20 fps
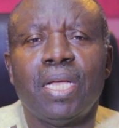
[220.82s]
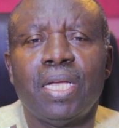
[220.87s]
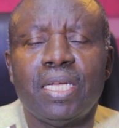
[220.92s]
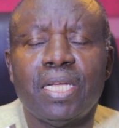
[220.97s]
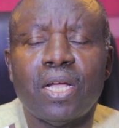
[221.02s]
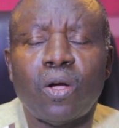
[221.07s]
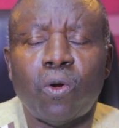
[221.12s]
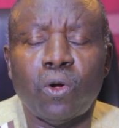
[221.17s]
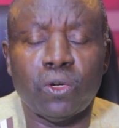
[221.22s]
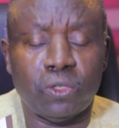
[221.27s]

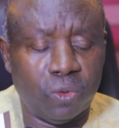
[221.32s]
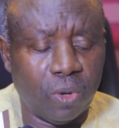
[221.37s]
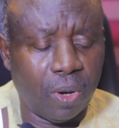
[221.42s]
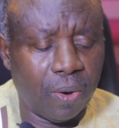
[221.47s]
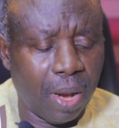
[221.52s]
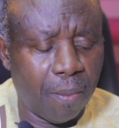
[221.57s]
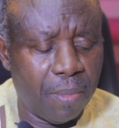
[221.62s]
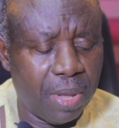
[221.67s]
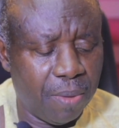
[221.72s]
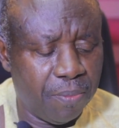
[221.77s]

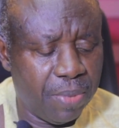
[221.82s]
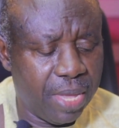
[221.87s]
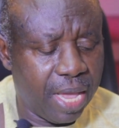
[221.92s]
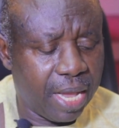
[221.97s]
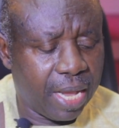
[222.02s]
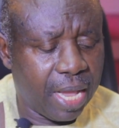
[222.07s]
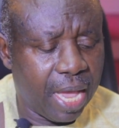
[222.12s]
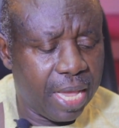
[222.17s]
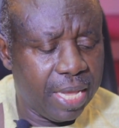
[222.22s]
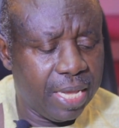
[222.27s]
Yakosora baby a
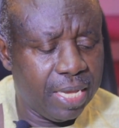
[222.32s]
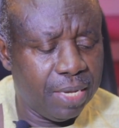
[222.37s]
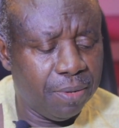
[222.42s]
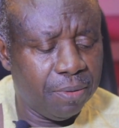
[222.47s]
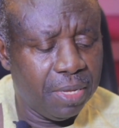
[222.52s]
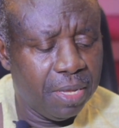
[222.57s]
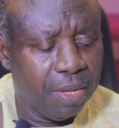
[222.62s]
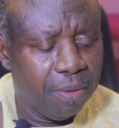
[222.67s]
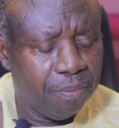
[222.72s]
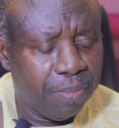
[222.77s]
kind,
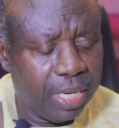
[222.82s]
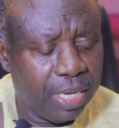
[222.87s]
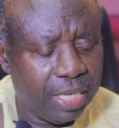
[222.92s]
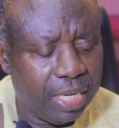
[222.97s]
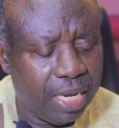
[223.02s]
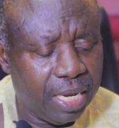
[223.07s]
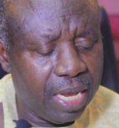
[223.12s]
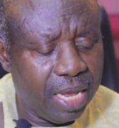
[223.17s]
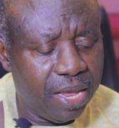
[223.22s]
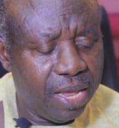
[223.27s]
may
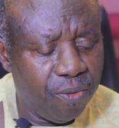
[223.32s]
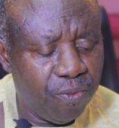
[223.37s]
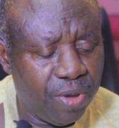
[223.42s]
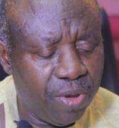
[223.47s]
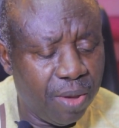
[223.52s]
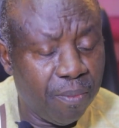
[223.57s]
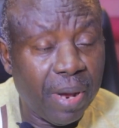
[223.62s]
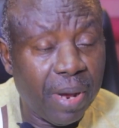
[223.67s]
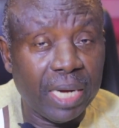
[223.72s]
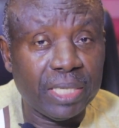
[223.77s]
the
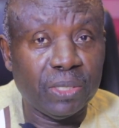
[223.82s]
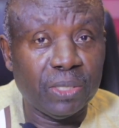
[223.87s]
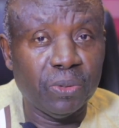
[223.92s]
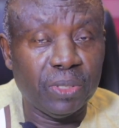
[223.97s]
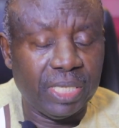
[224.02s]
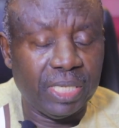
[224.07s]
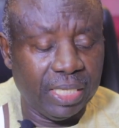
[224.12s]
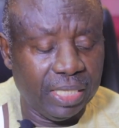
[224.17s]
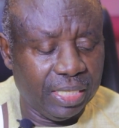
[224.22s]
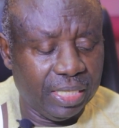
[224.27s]
we match you
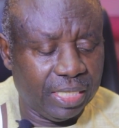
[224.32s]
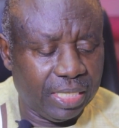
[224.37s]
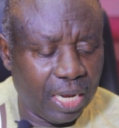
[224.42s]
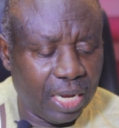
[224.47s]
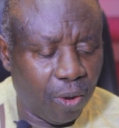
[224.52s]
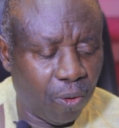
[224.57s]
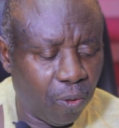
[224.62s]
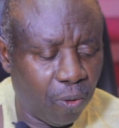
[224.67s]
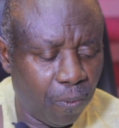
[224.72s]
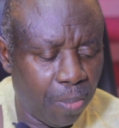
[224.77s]
tin
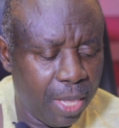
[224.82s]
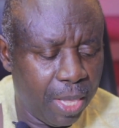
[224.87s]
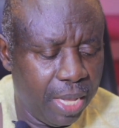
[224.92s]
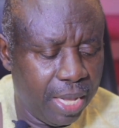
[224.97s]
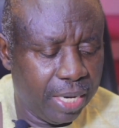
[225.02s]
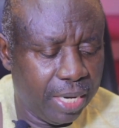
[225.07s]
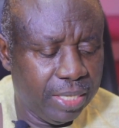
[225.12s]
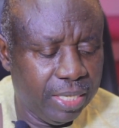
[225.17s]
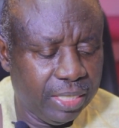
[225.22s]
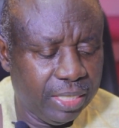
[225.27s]
siaho,
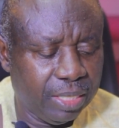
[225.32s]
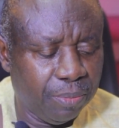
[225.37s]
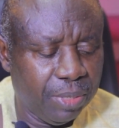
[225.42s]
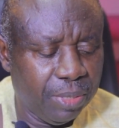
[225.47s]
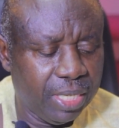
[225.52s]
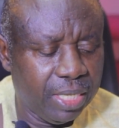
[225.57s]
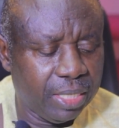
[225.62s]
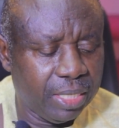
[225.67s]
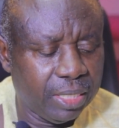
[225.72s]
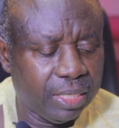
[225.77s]
and
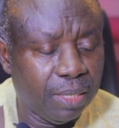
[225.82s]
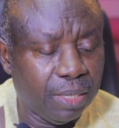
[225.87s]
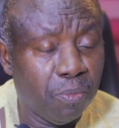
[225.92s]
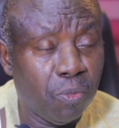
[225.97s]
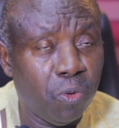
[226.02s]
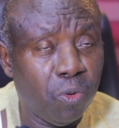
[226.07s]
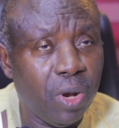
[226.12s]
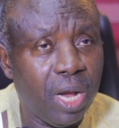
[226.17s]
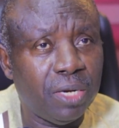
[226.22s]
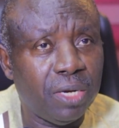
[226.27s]
intimidating
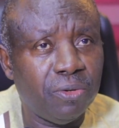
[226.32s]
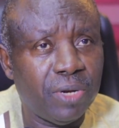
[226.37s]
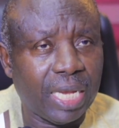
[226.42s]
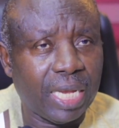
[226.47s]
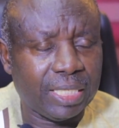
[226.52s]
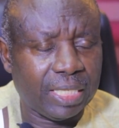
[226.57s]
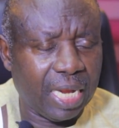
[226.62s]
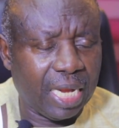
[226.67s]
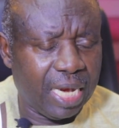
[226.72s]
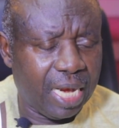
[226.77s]
chichemu, at your
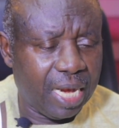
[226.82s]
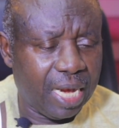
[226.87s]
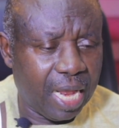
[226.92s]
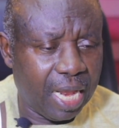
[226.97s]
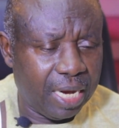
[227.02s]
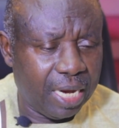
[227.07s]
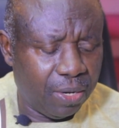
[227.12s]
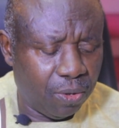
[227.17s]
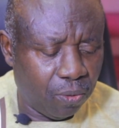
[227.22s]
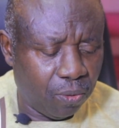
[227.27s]
son
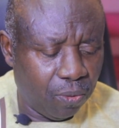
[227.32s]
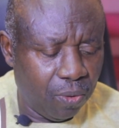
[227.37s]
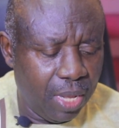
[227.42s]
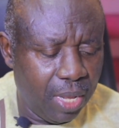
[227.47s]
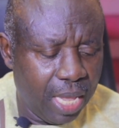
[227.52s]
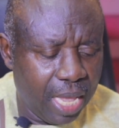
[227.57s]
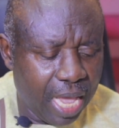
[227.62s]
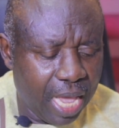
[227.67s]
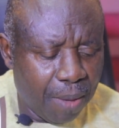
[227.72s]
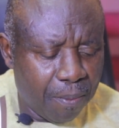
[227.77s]
nine no,
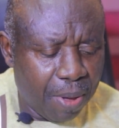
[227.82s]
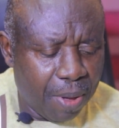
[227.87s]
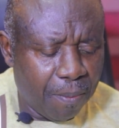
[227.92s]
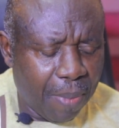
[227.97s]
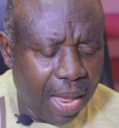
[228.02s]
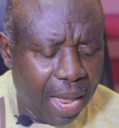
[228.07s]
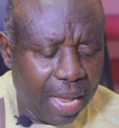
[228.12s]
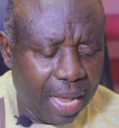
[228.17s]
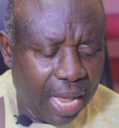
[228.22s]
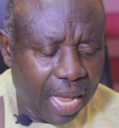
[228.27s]

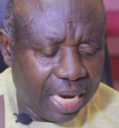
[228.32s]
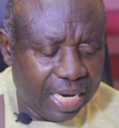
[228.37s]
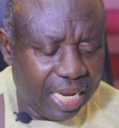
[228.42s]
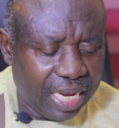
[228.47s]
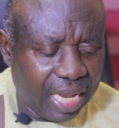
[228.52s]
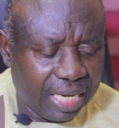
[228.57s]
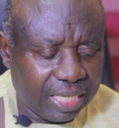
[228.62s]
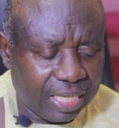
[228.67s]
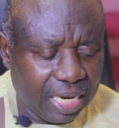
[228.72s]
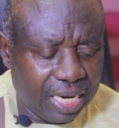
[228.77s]
Ebeban canny
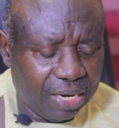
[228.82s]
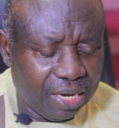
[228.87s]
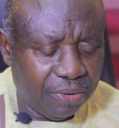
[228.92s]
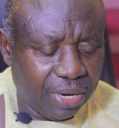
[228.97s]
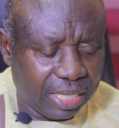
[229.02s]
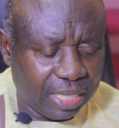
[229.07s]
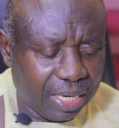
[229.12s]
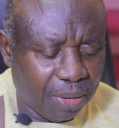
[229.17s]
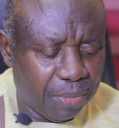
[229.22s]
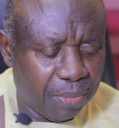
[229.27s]
and son at
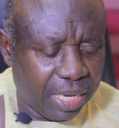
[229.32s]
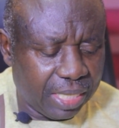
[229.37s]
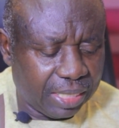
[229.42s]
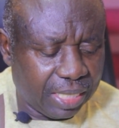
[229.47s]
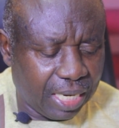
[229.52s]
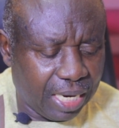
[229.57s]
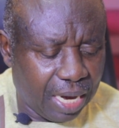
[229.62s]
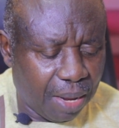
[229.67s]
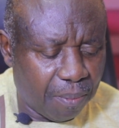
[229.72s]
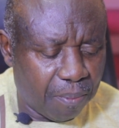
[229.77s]
your Sammy and
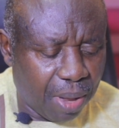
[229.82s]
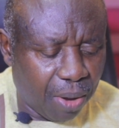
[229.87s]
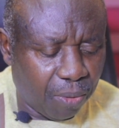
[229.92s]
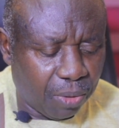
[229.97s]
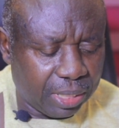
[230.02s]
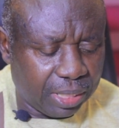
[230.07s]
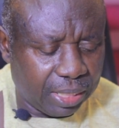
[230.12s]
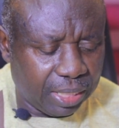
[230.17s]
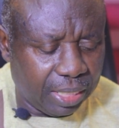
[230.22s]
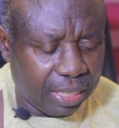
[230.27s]
Sana
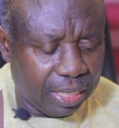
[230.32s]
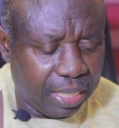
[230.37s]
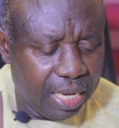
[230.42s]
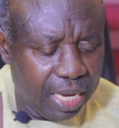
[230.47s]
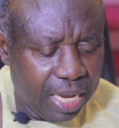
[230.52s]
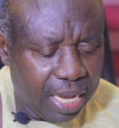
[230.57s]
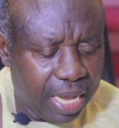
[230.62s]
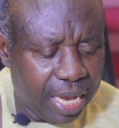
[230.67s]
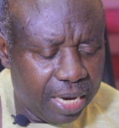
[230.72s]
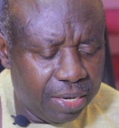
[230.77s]
Bawase,
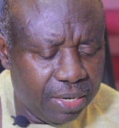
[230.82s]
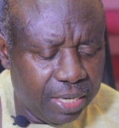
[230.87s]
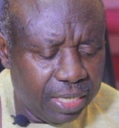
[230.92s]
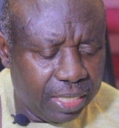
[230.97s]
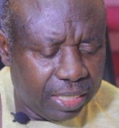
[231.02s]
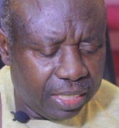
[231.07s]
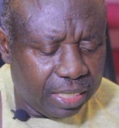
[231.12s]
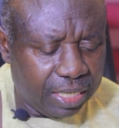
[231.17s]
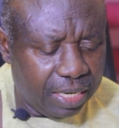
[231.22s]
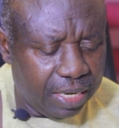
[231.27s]
and
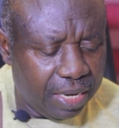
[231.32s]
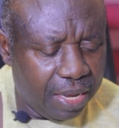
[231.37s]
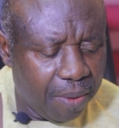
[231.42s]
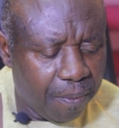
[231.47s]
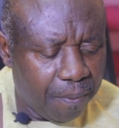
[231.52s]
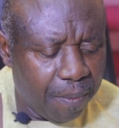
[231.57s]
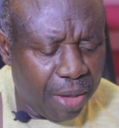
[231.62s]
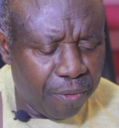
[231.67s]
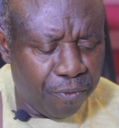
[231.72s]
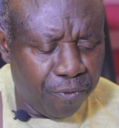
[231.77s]
in tea,
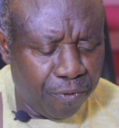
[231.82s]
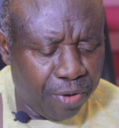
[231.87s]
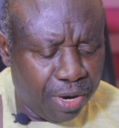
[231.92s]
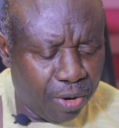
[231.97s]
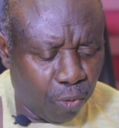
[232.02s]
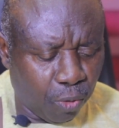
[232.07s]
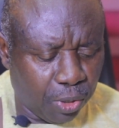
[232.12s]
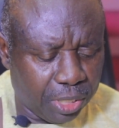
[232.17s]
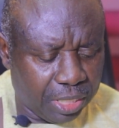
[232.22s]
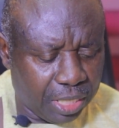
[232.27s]
may me
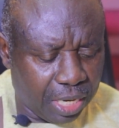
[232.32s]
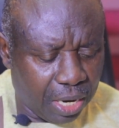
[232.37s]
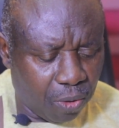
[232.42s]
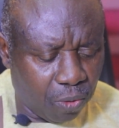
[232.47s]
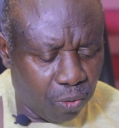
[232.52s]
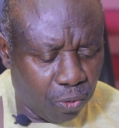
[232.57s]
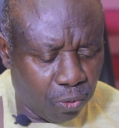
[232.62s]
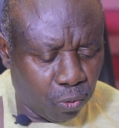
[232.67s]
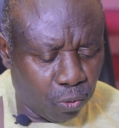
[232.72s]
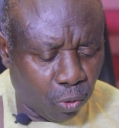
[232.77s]
no watch
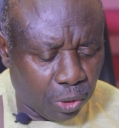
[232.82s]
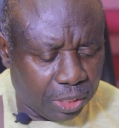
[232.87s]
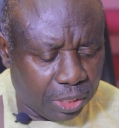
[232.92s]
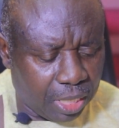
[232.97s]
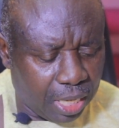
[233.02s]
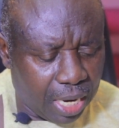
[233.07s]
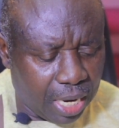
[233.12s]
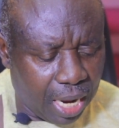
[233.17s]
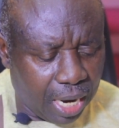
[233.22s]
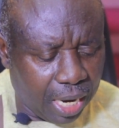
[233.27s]
now, nor
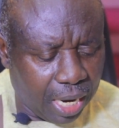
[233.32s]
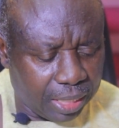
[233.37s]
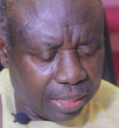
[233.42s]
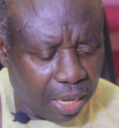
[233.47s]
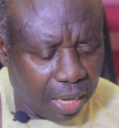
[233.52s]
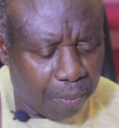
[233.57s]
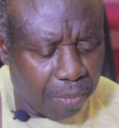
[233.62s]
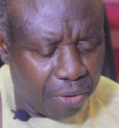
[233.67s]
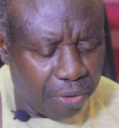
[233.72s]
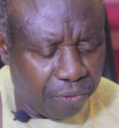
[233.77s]
Shanan Casa
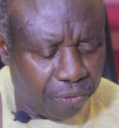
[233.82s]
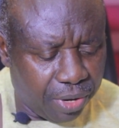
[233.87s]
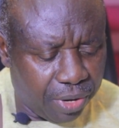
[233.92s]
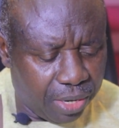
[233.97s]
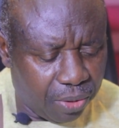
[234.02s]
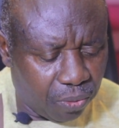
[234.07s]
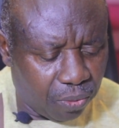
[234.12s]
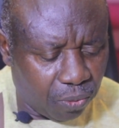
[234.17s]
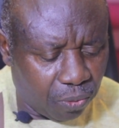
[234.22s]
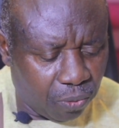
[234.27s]

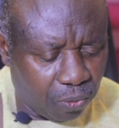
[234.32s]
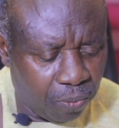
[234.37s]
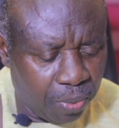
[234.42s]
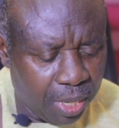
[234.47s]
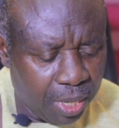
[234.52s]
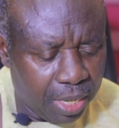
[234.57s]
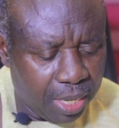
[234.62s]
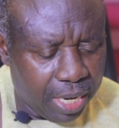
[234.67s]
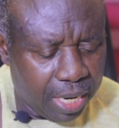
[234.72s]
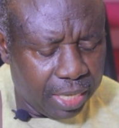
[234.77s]
Bedrino.
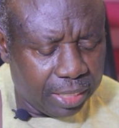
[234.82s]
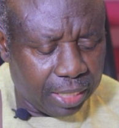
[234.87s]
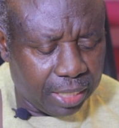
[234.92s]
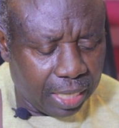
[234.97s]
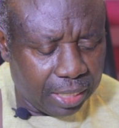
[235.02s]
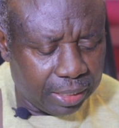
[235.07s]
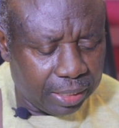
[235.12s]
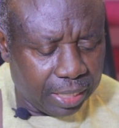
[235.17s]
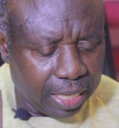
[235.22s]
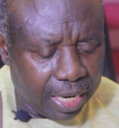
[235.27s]
His
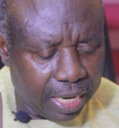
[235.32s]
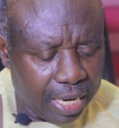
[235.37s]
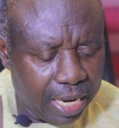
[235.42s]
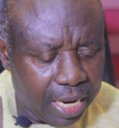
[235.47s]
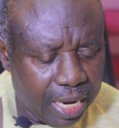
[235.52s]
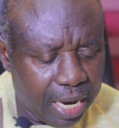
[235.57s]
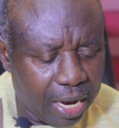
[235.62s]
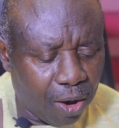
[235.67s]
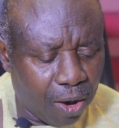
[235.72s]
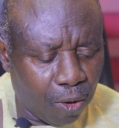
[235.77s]
son say,
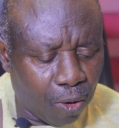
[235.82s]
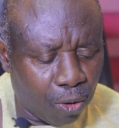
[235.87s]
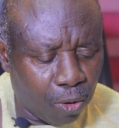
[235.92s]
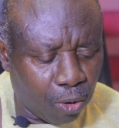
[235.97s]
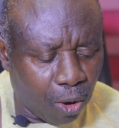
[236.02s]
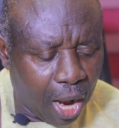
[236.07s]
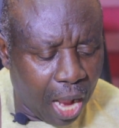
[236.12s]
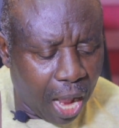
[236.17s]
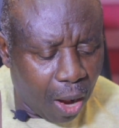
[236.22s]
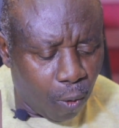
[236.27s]

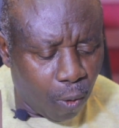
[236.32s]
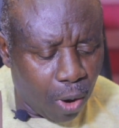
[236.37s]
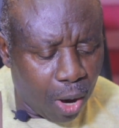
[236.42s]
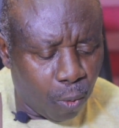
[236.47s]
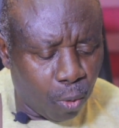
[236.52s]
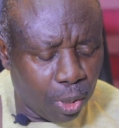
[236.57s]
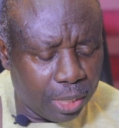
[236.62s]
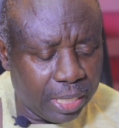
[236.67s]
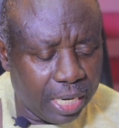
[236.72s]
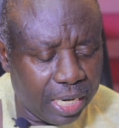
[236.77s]
or how I
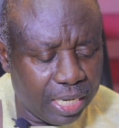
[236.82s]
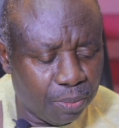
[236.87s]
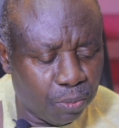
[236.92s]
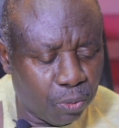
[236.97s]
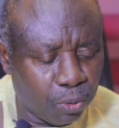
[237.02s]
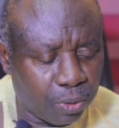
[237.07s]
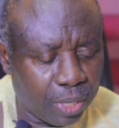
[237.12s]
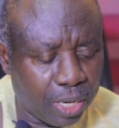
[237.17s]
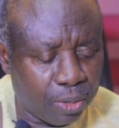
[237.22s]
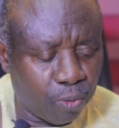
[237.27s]
want any
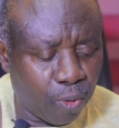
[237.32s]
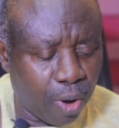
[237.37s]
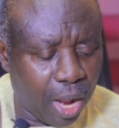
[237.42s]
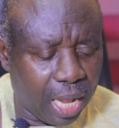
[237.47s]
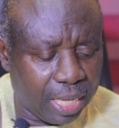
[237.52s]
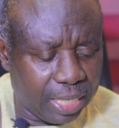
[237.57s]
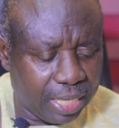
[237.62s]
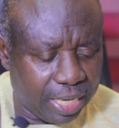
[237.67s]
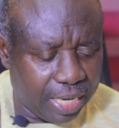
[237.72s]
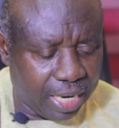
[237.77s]
mono, and no
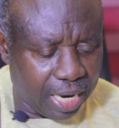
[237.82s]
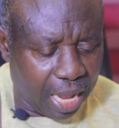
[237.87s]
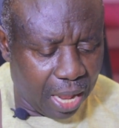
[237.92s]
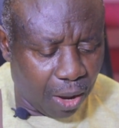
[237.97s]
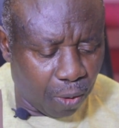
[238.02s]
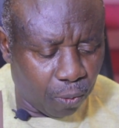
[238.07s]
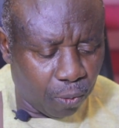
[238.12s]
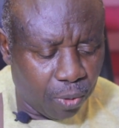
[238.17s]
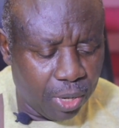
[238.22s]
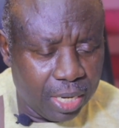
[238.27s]
one
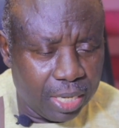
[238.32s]
anyhow.